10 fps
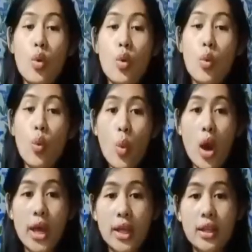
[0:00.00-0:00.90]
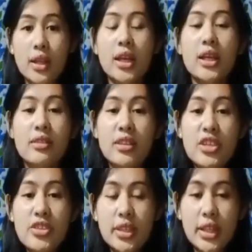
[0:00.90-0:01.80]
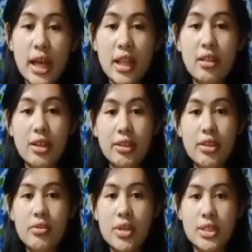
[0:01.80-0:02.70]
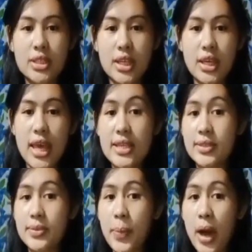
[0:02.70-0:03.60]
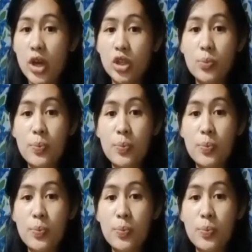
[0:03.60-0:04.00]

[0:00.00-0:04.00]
While digital literacy is about